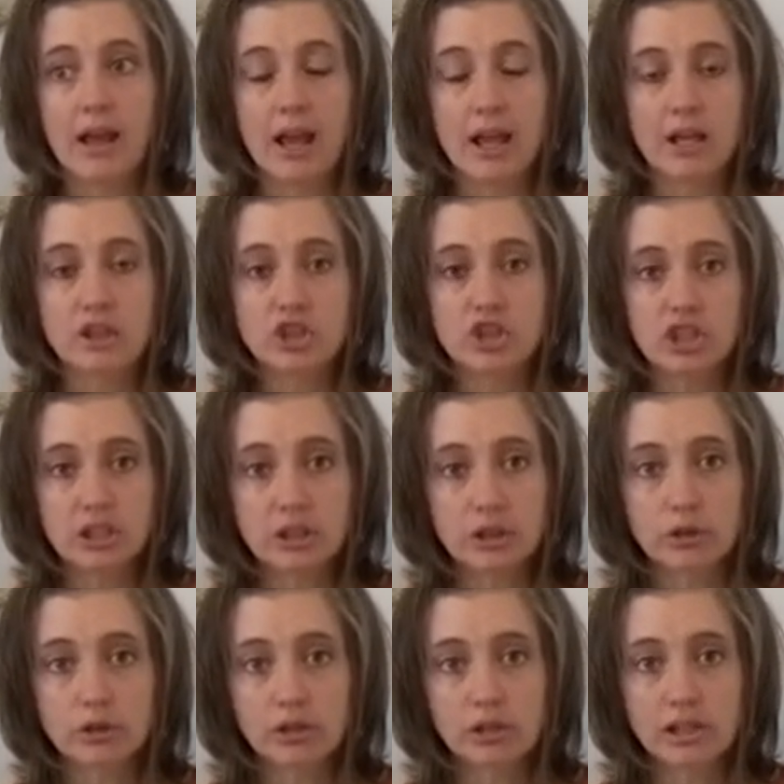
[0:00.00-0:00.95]
and she
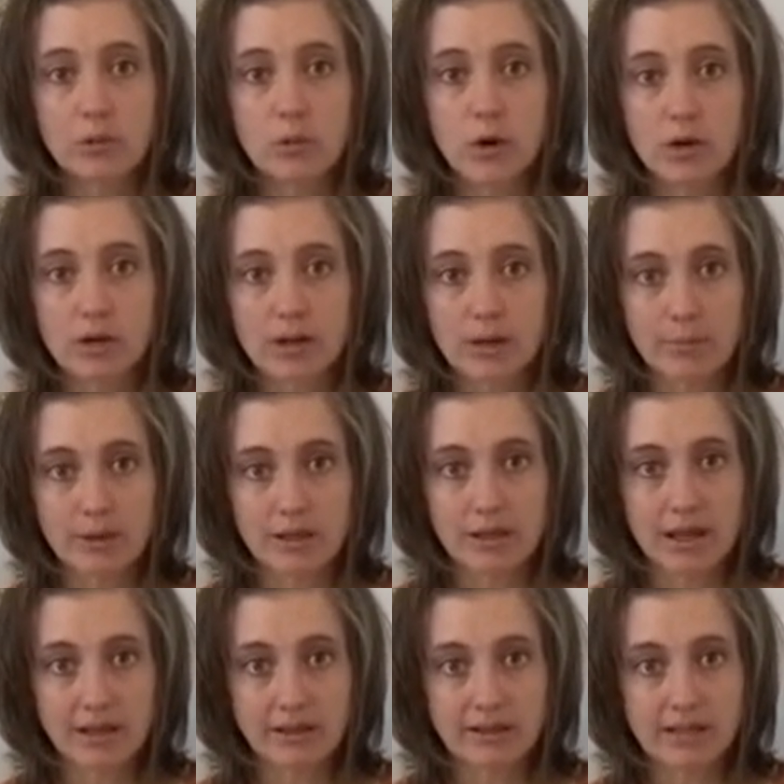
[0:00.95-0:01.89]
literally woke up the
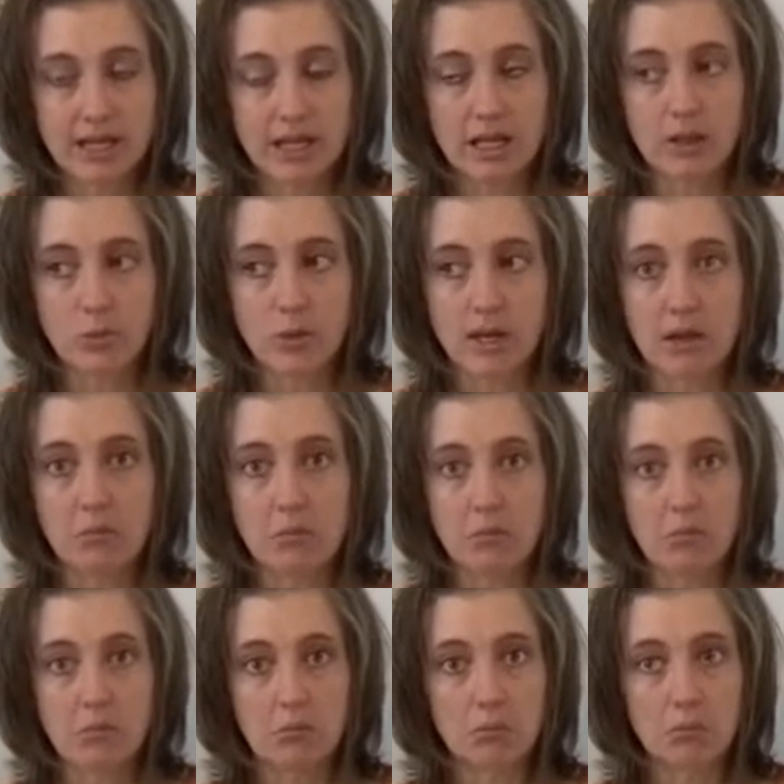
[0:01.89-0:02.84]
next day and went,
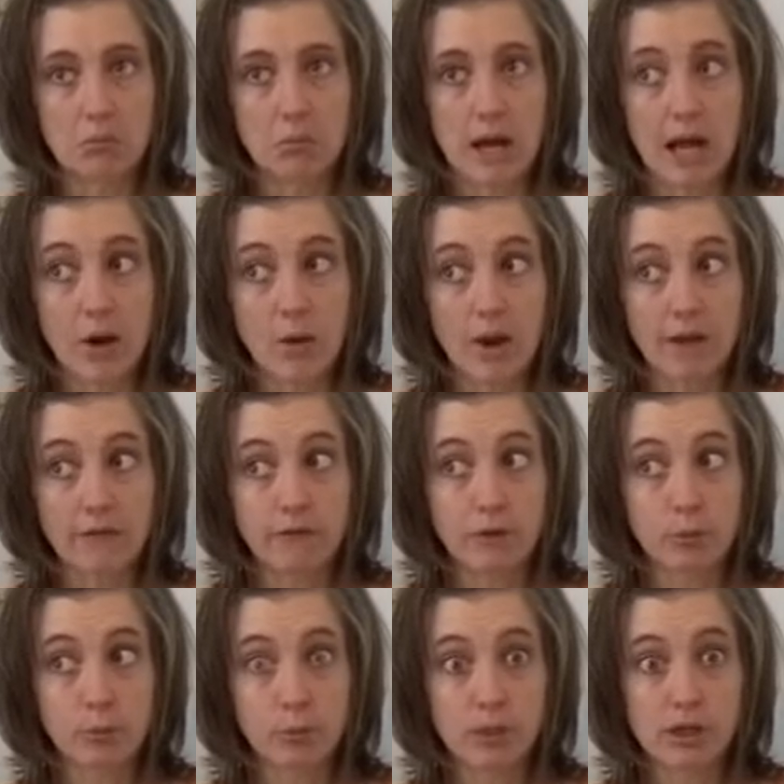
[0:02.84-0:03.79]
wow, I
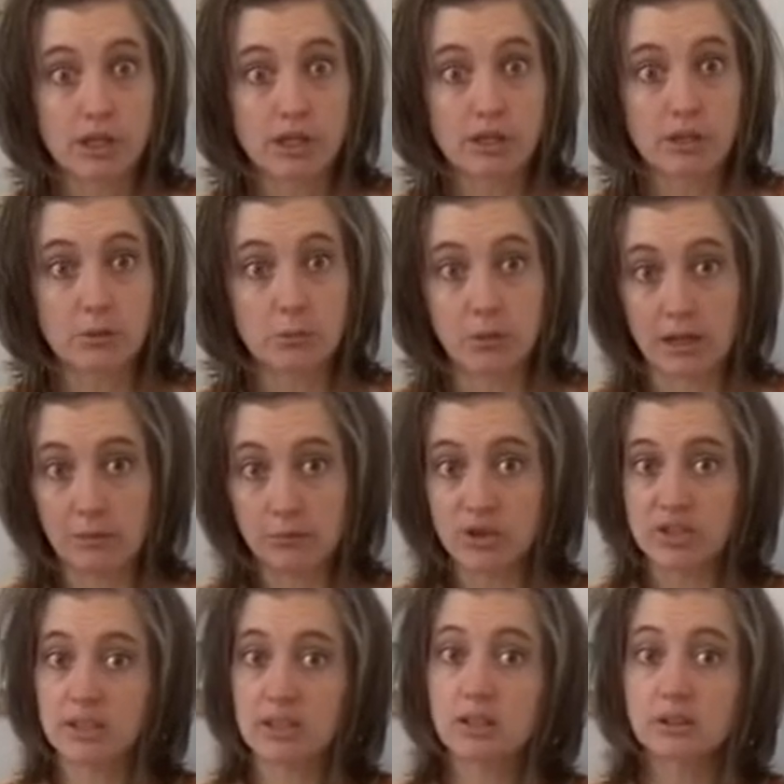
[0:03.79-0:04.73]
feel pretty good, but I'm
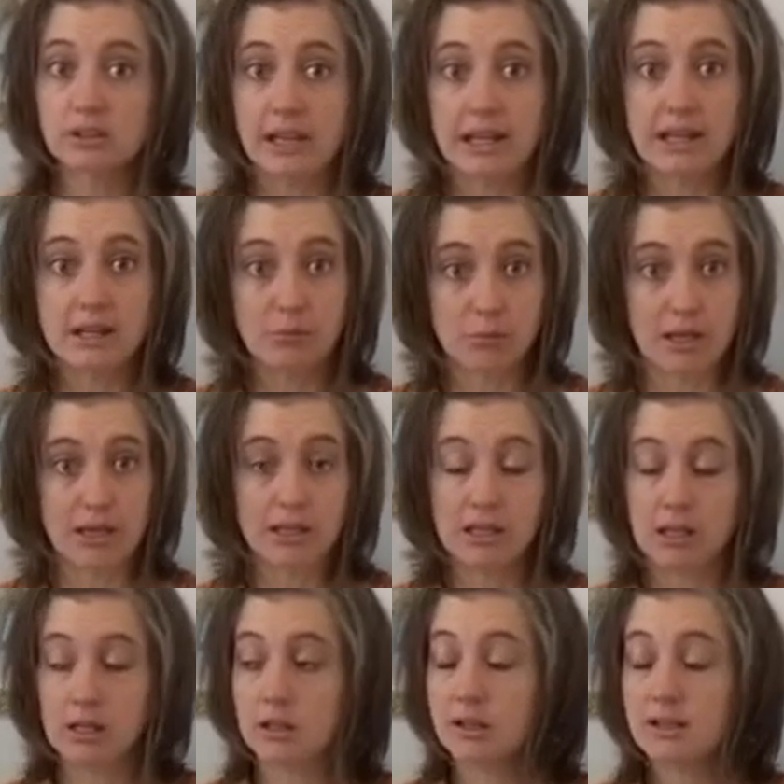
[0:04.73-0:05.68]
just going to lay in bed
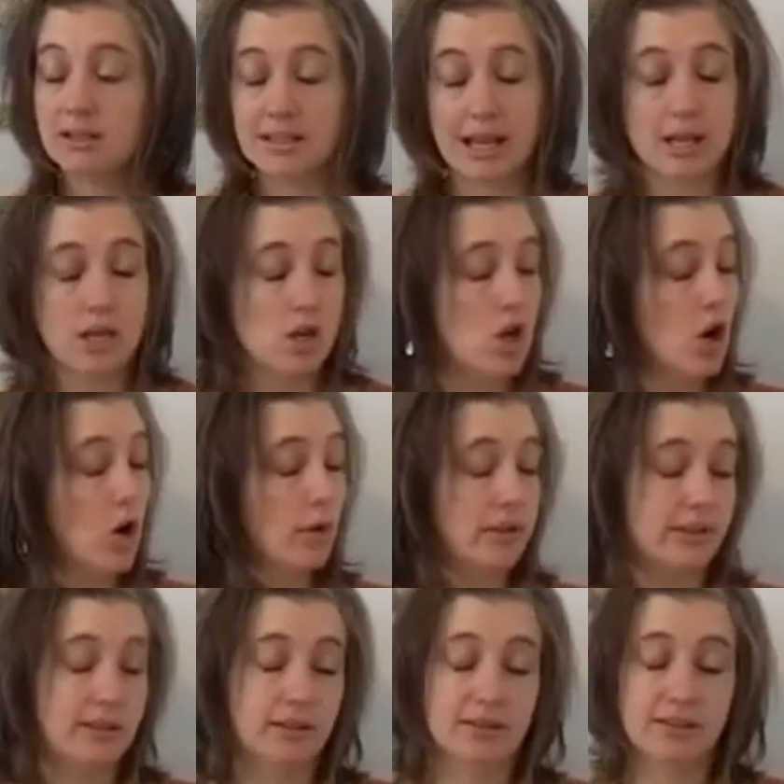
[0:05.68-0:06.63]
here because I know
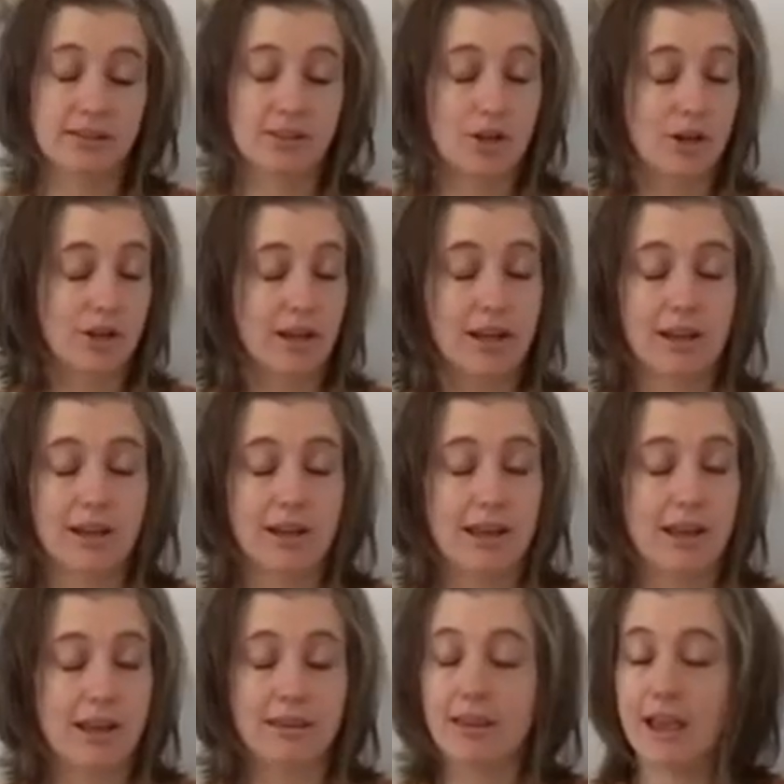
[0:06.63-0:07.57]
it's going to start kicking
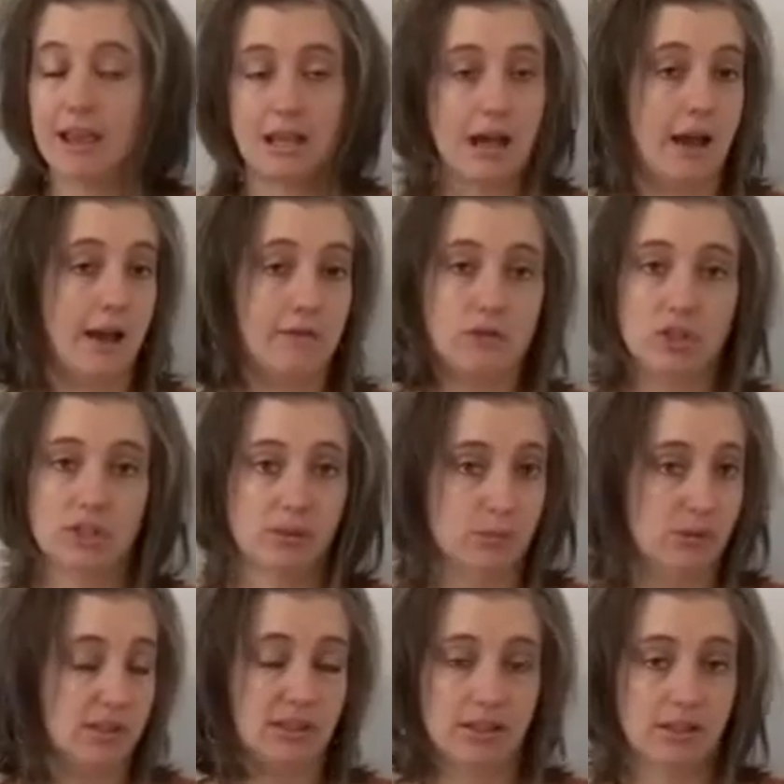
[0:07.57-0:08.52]
in. Like, I've just
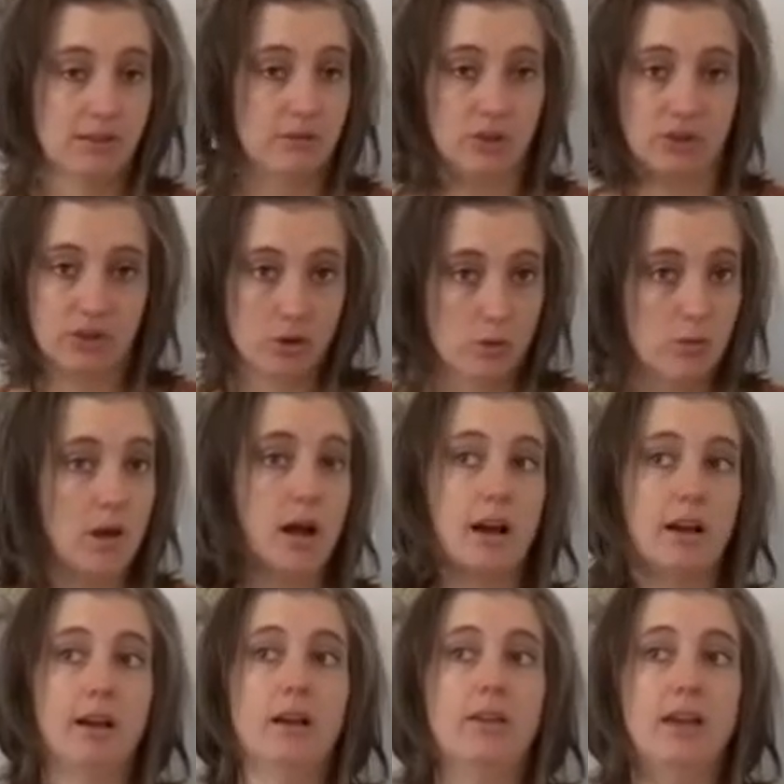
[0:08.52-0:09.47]
been sick for so
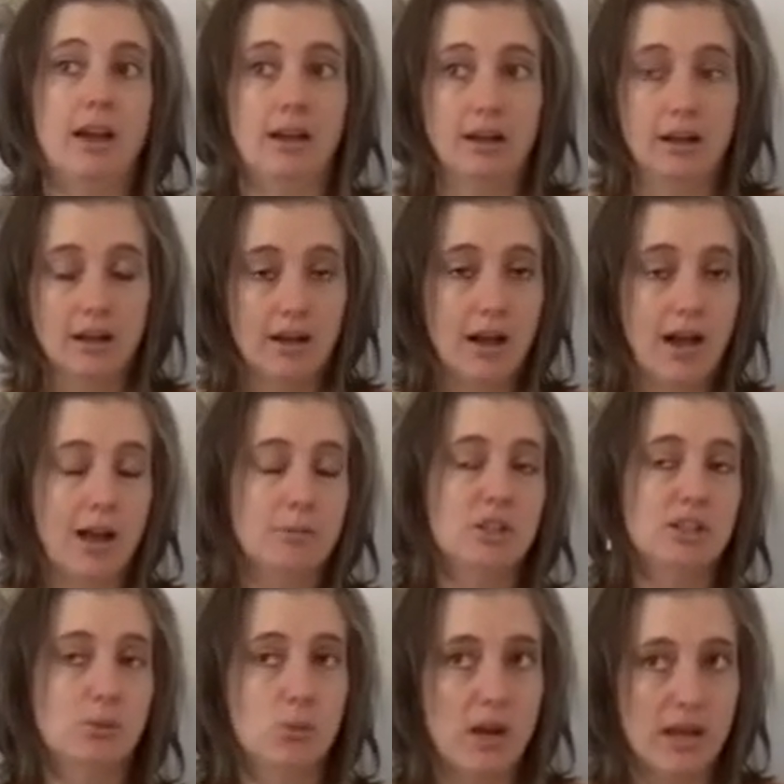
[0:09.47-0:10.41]
long that I'm
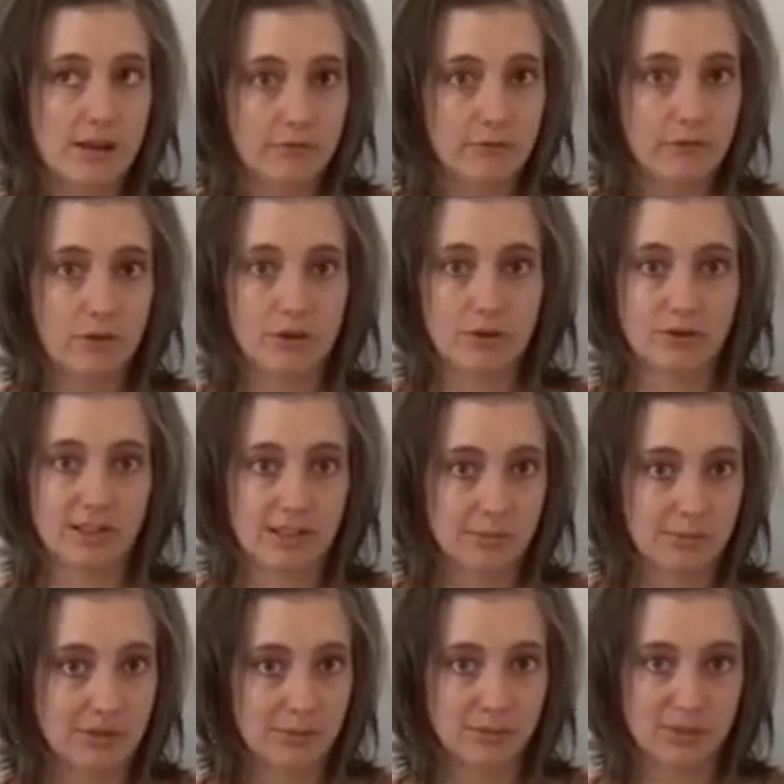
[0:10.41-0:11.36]
just waiting for those
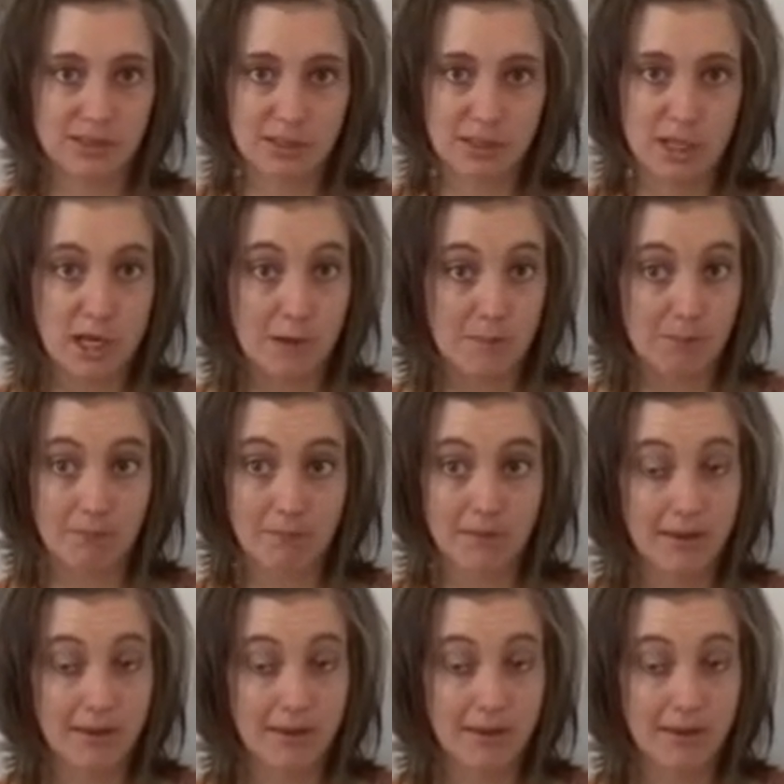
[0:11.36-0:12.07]
symptoms to come.